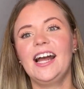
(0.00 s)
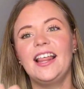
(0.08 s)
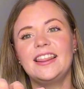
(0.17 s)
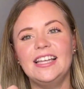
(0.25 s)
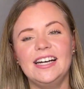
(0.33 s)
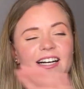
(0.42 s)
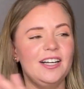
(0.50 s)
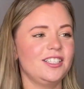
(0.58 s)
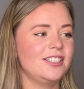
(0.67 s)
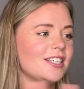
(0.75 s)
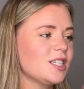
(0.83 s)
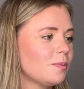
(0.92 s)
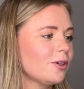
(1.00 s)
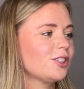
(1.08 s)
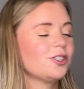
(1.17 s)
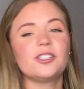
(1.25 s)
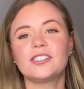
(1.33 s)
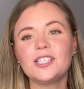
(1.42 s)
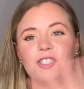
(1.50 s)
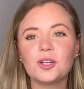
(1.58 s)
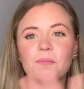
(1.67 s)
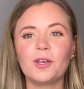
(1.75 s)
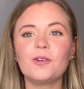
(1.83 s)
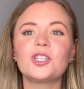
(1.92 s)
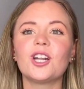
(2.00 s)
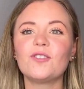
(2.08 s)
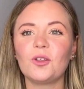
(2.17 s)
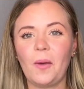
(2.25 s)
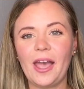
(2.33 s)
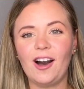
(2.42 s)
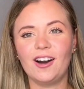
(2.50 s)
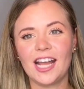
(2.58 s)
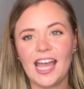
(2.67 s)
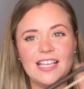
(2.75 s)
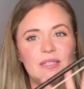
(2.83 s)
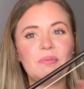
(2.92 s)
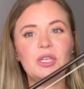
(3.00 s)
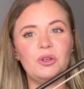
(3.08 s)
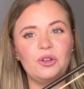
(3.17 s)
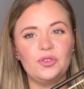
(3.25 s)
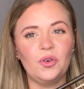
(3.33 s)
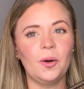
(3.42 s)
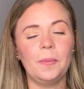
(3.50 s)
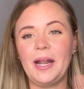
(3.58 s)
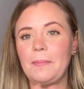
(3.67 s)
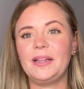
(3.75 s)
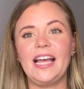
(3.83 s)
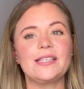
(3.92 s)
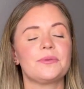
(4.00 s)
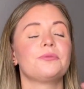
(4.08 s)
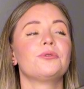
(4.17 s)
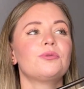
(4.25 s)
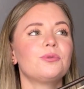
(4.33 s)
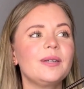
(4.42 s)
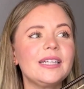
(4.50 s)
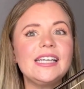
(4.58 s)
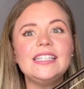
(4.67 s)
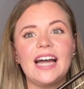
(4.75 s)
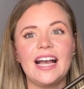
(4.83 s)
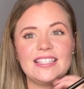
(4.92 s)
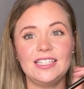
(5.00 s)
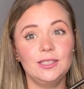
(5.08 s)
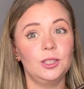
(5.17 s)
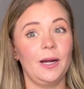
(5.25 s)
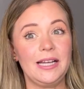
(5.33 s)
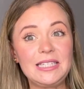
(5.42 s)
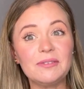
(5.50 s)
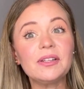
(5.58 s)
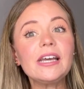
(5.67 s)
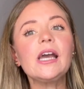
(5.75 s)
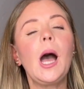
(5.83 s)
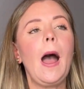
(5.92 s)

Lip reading: The distribution of the weight on it is beautiful, but it plays really nice and aggressively,